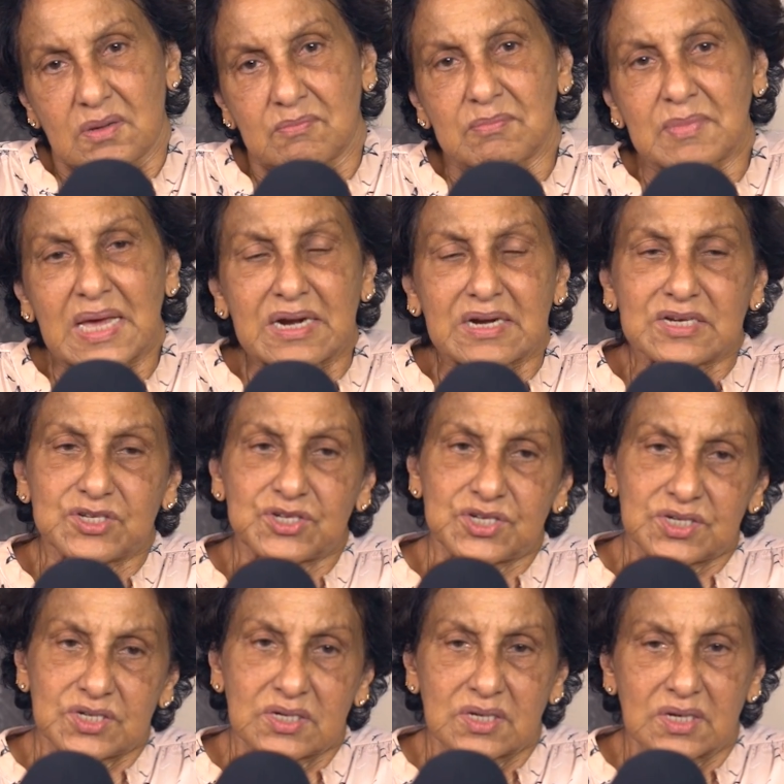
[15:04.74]

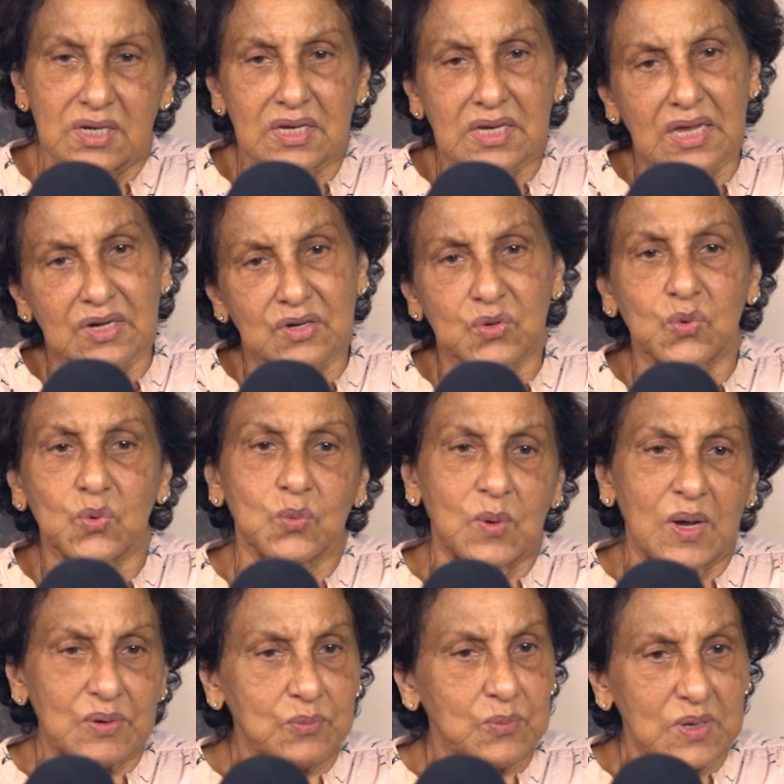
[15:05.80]
Marriage can go
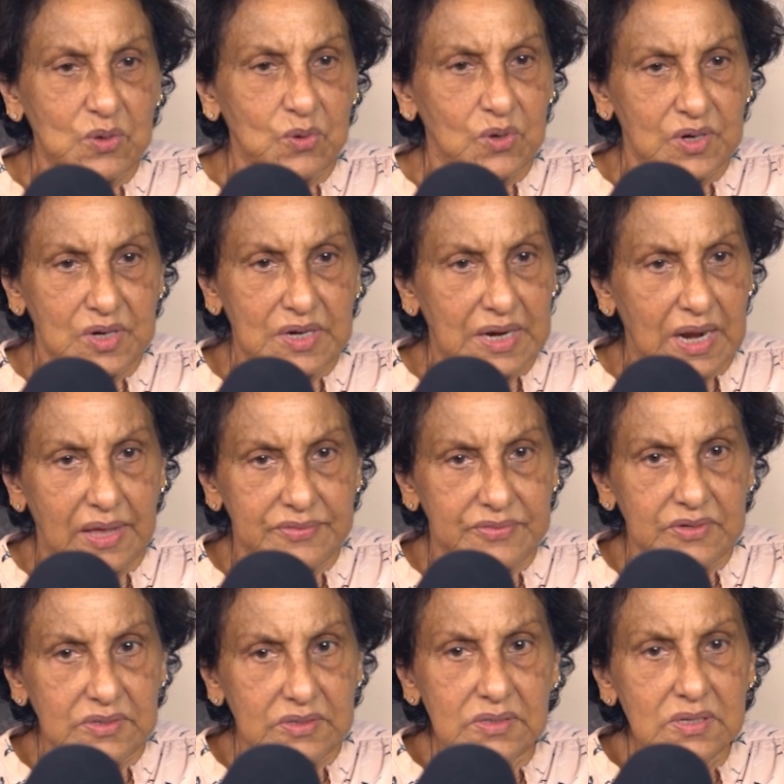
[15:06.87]
one way or
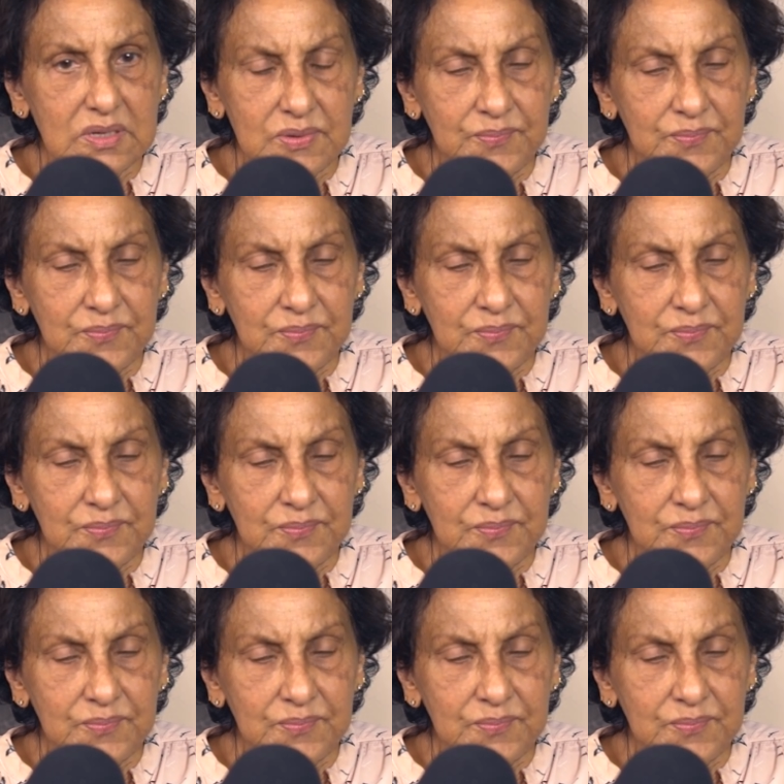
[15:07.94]
another,